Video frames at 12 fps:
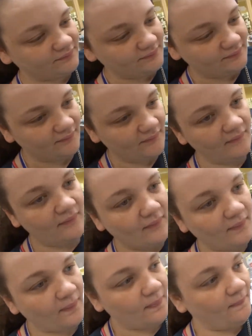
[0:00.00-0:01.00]

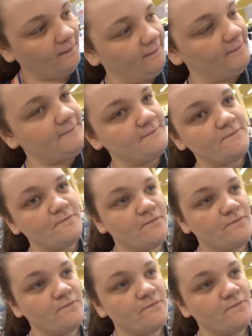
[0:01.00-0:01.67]
(no one is talking)